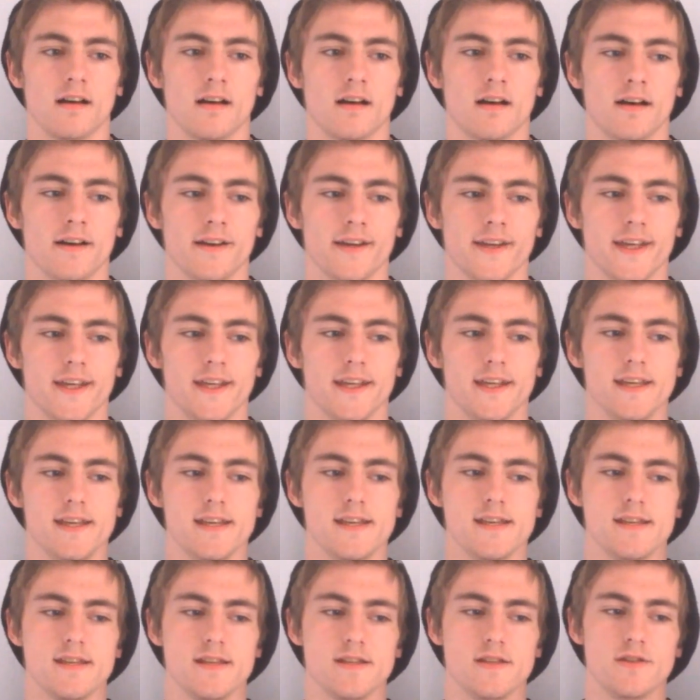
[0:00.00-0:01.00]
I
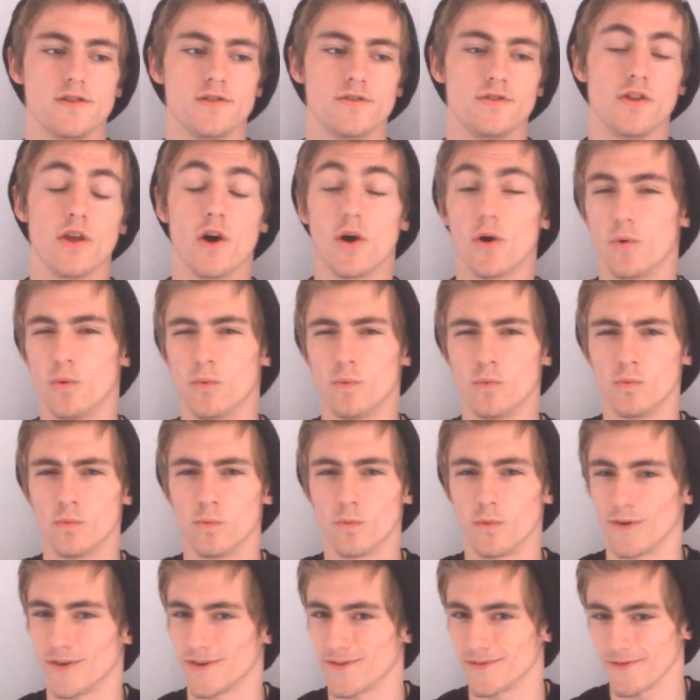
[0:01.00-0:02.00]
know
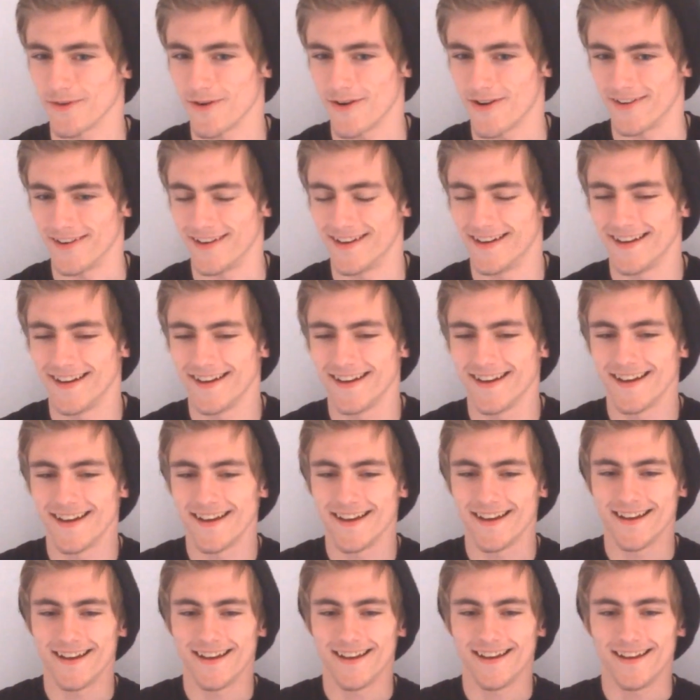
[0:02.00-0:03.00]
what's wrong.
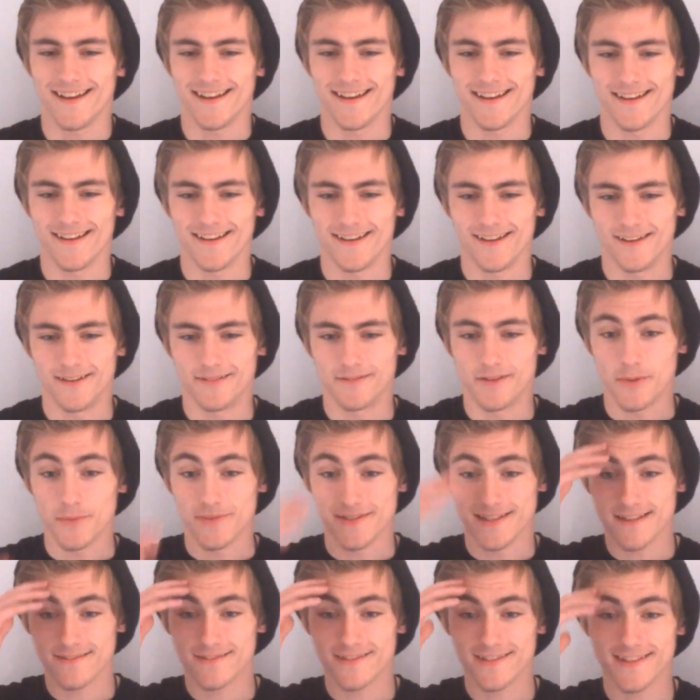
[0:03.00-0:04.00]
I
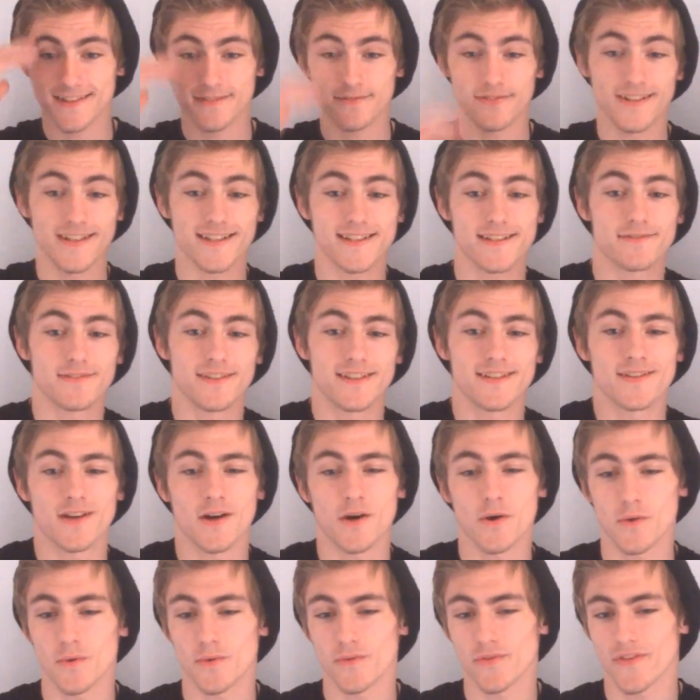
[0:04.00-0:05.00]
was never definitively
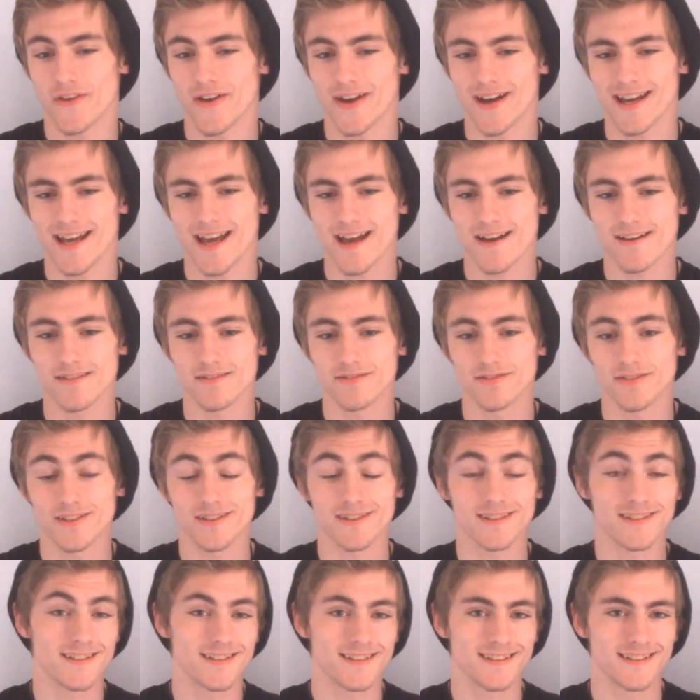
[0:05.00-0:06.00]
told that I have a
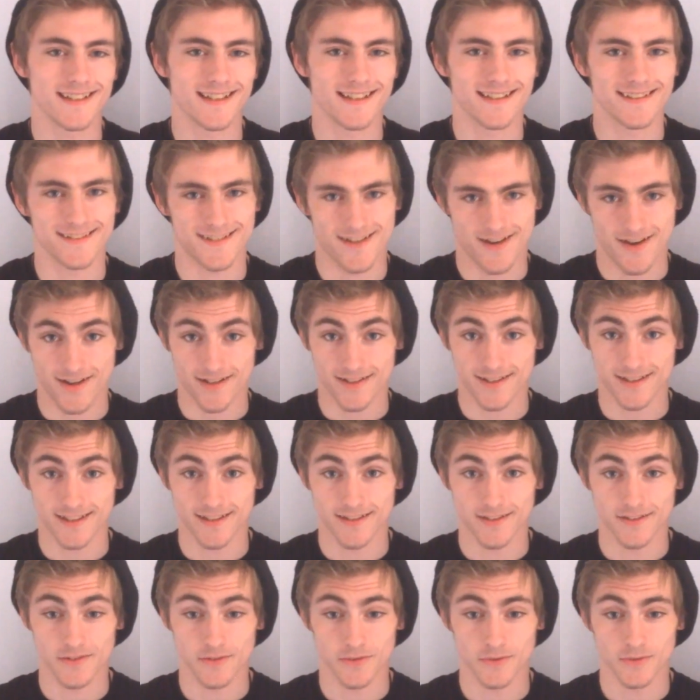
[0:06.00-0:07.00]
certain anxiety
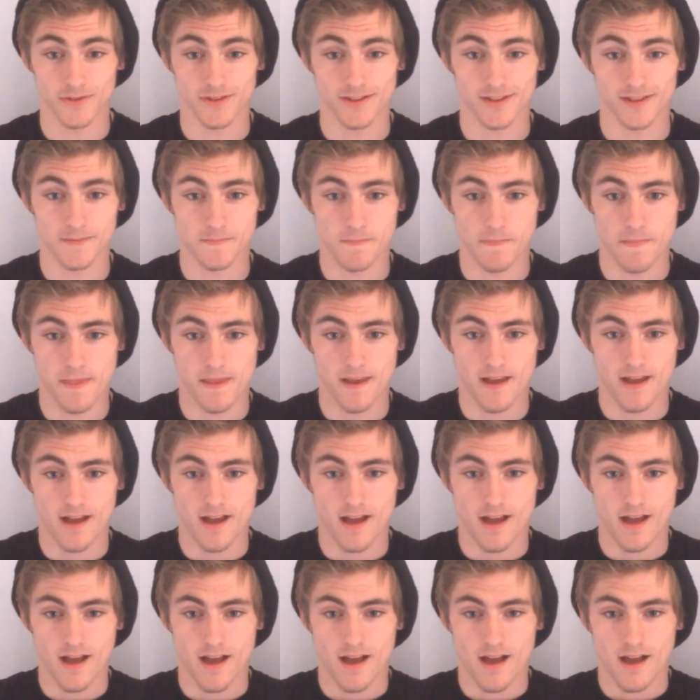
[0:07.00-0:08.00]
disorder.
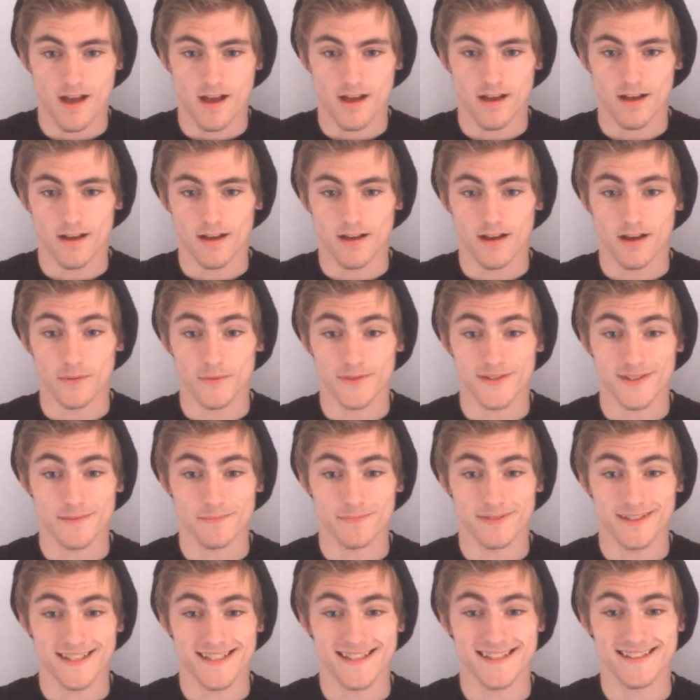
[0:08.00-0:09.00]
I was
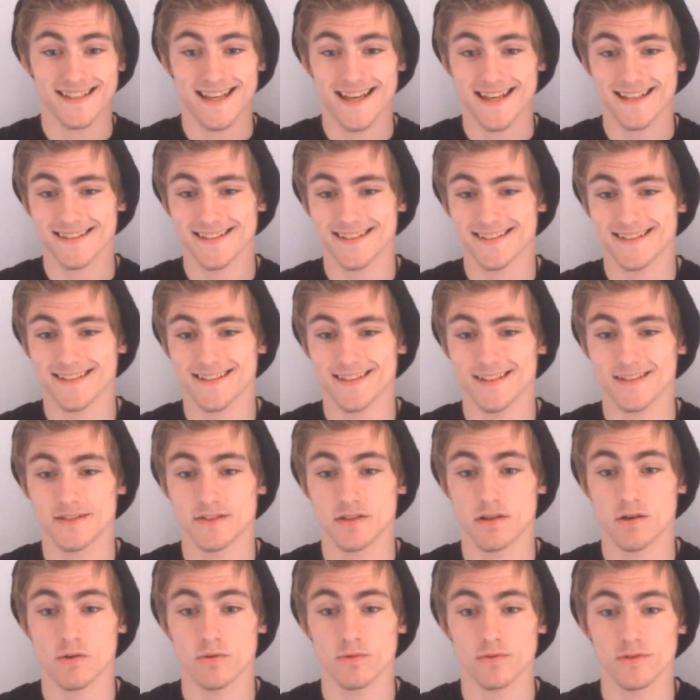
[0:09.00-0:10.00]
simply assessed,
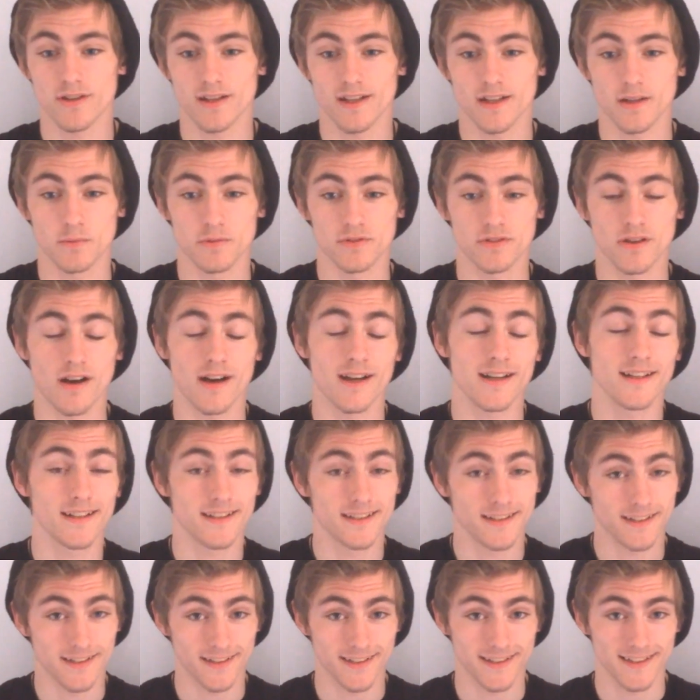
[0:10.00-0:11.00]
told that it was highly
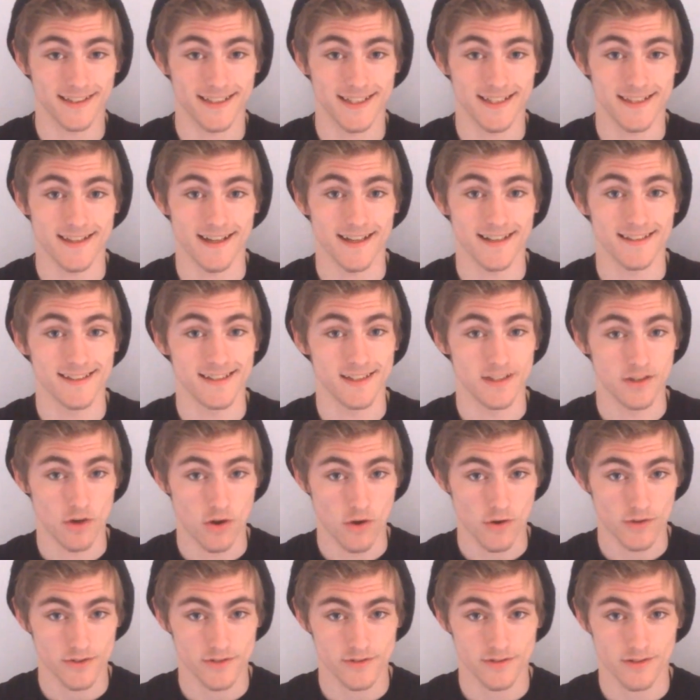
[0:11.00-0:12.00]
unlikely that I did
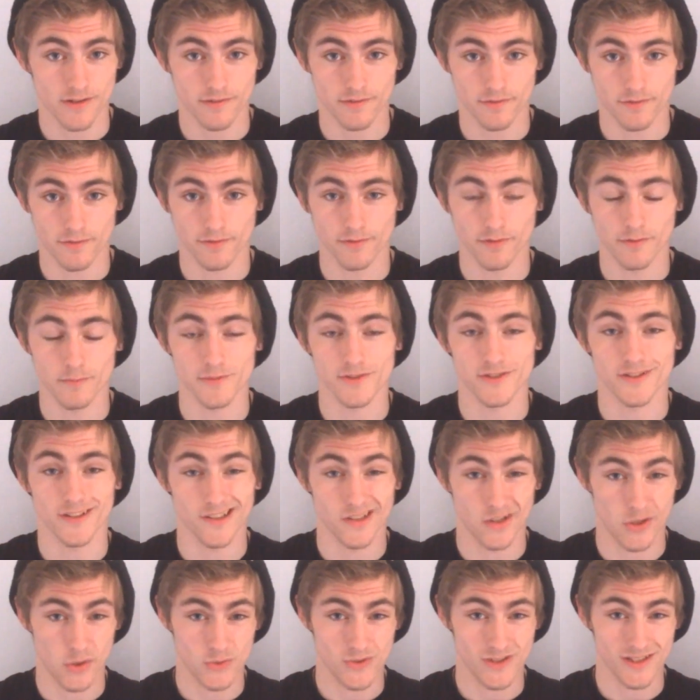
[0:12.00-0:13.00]
not suffer from
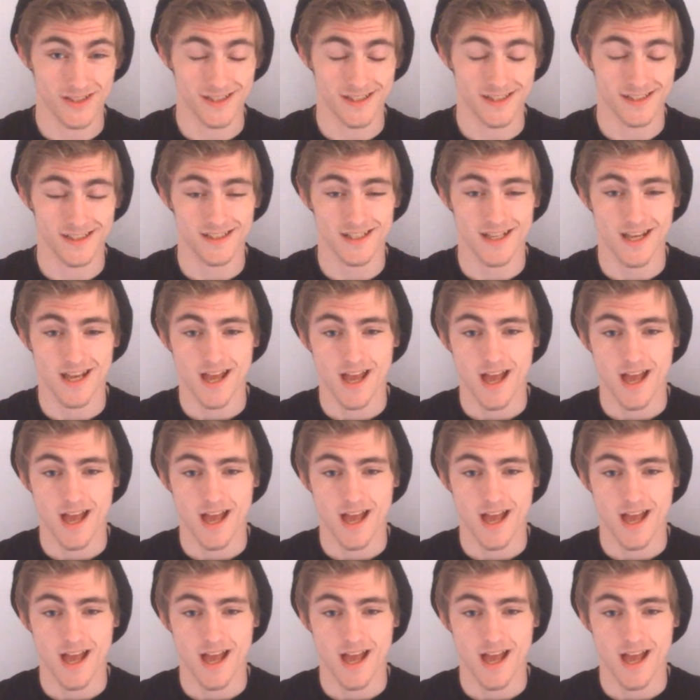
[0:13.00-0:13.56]
psychosis,